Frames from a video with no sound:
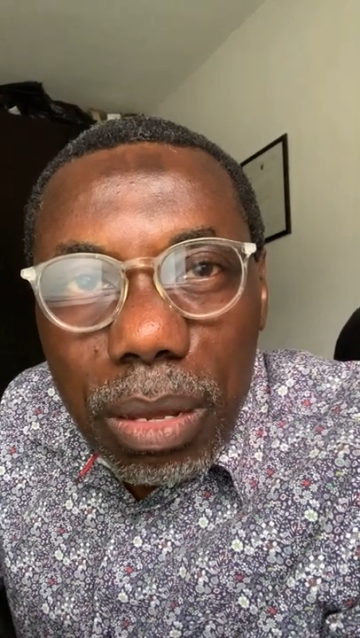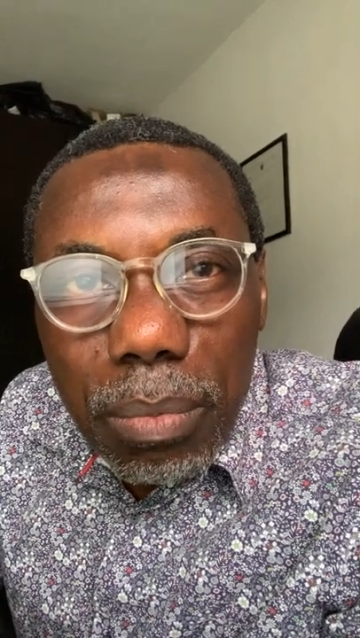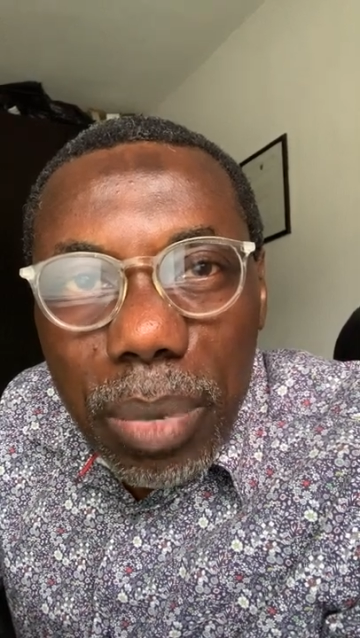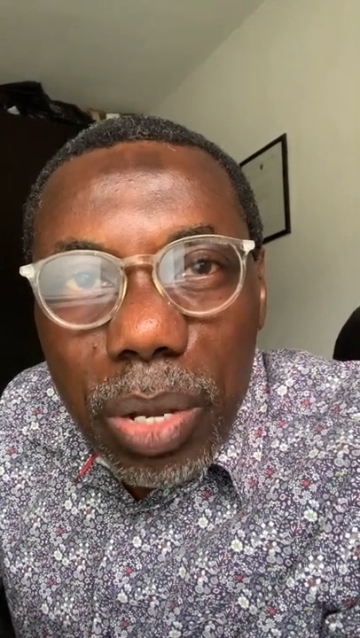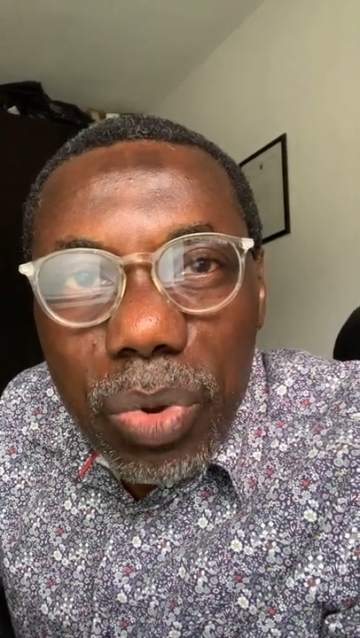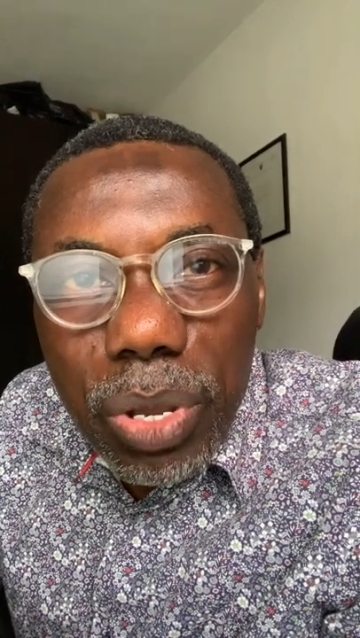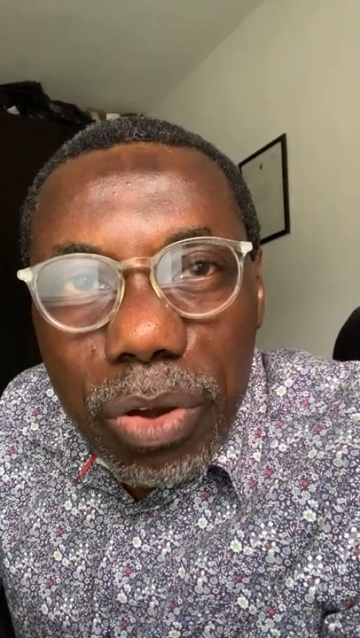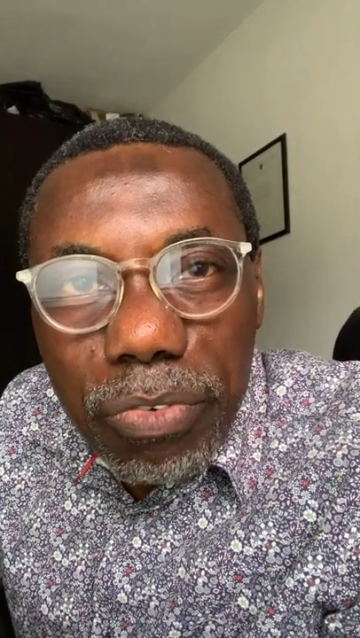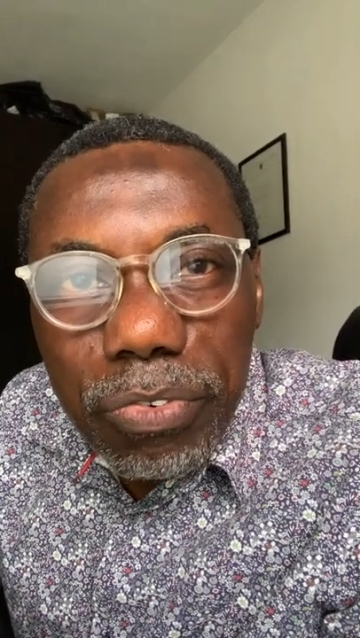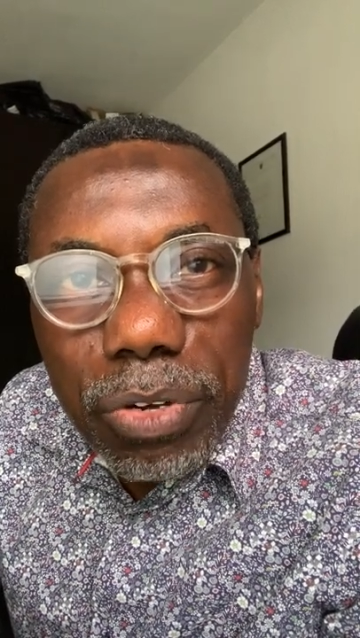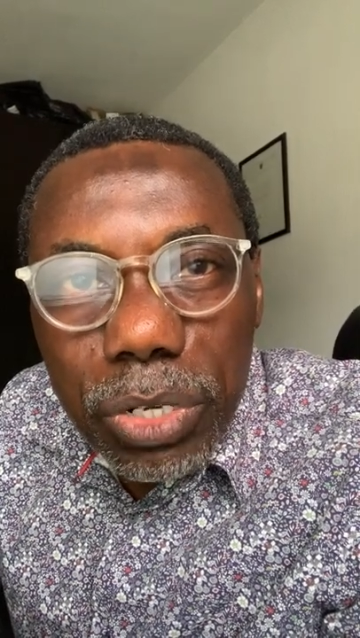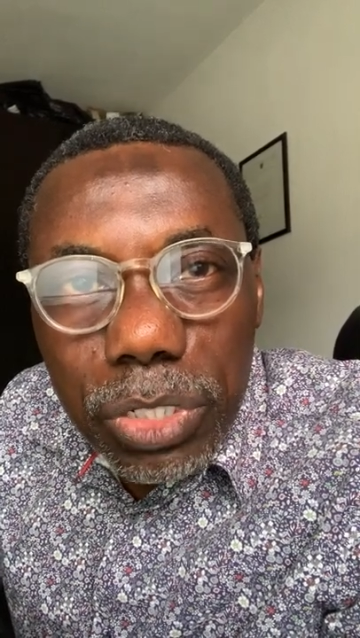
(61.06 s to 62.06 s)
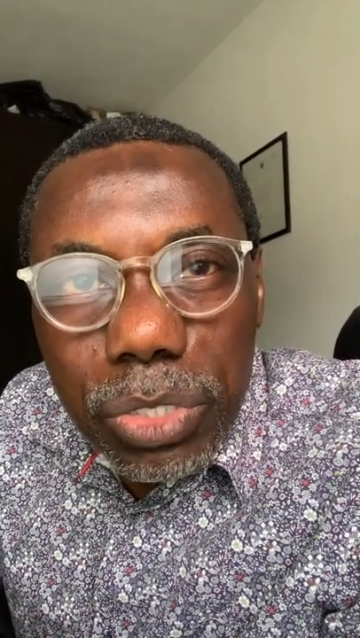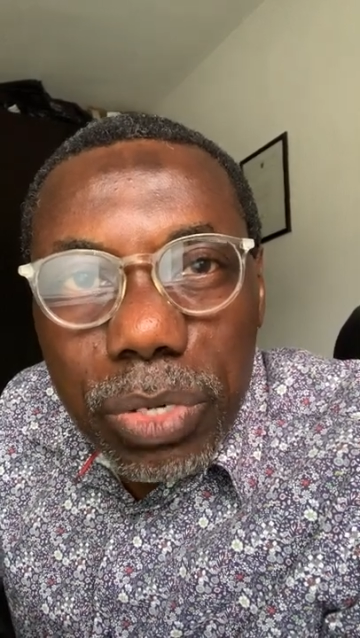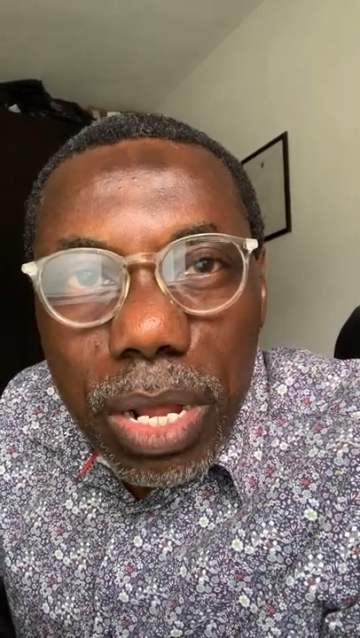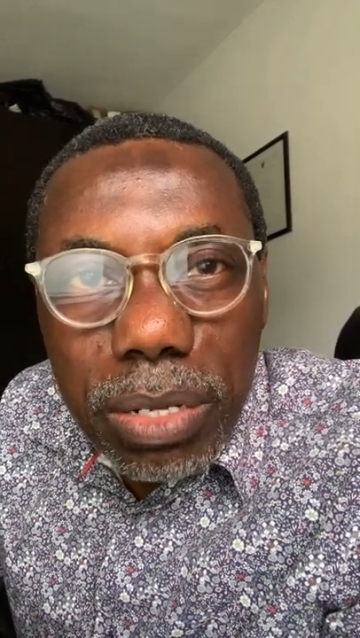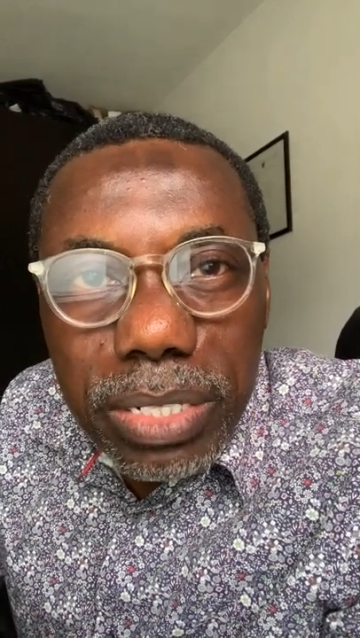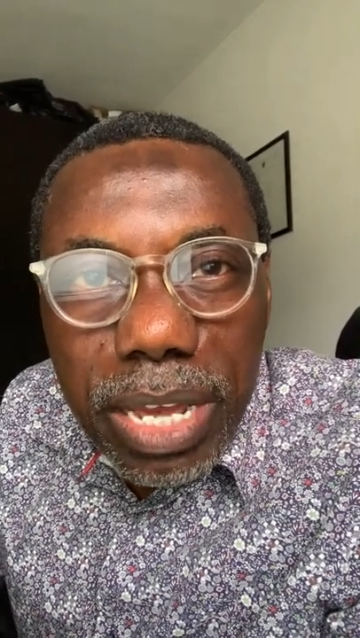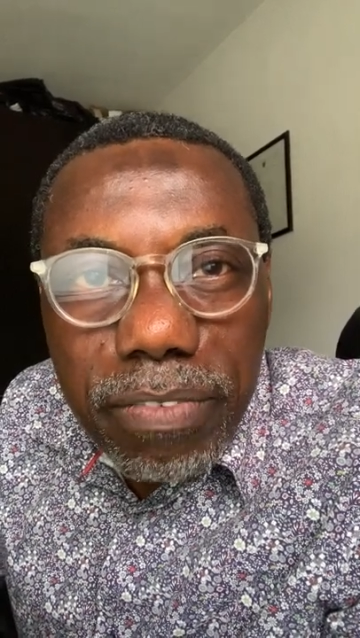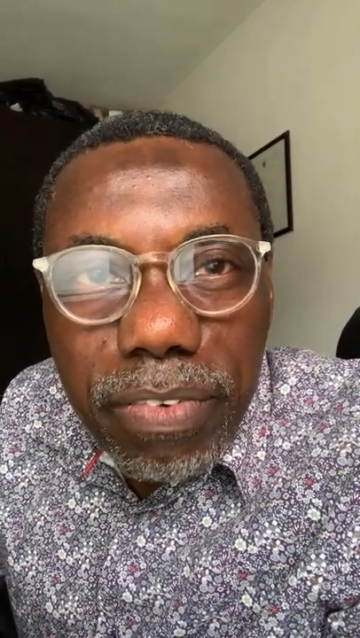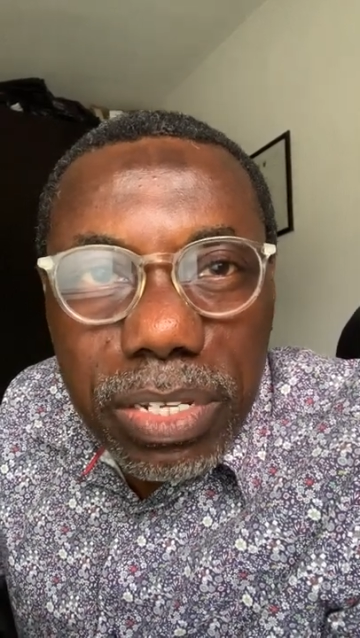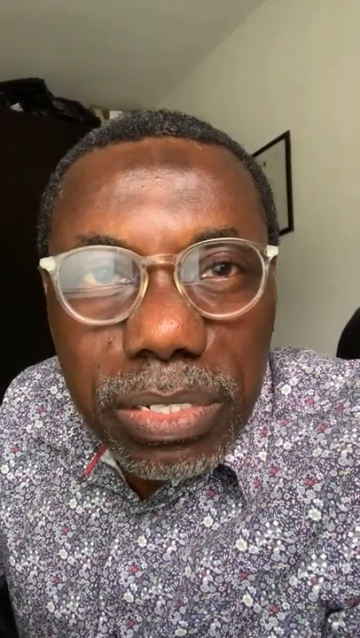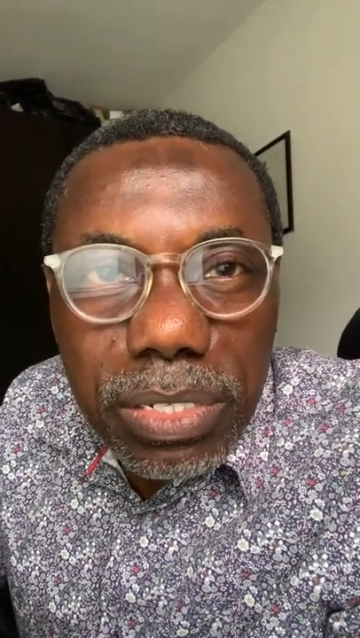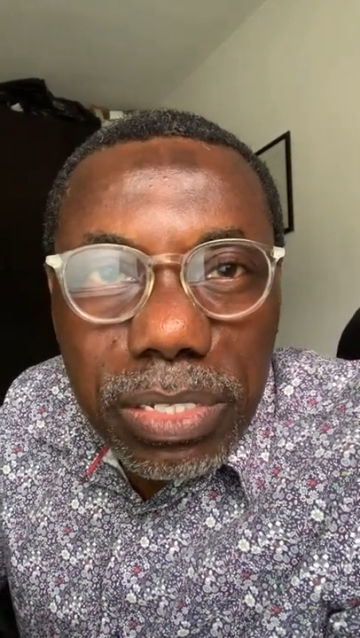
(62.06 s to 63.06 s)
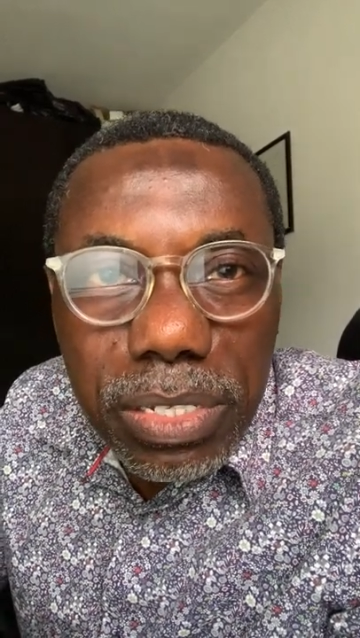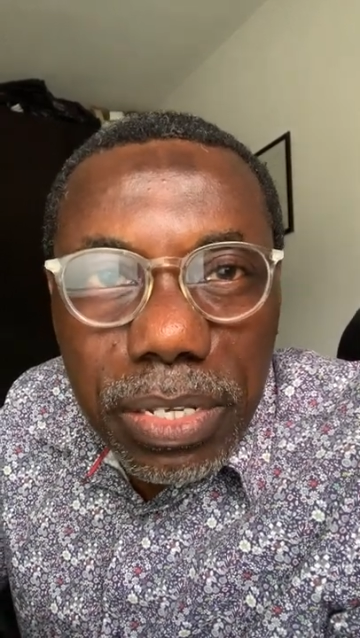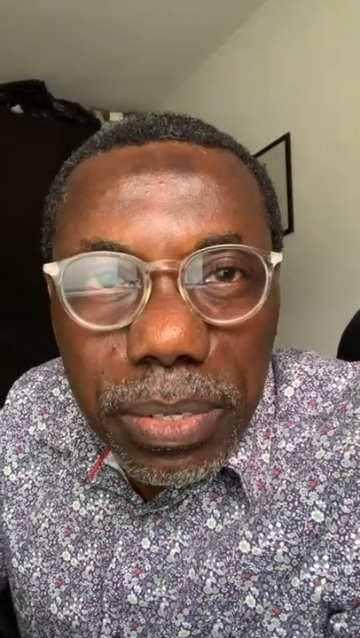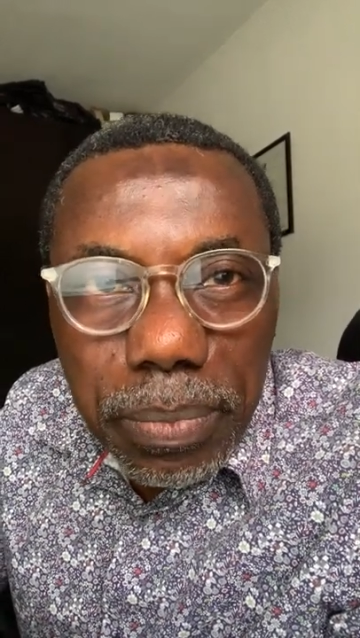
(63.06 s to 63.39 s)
by way of cultural diversity,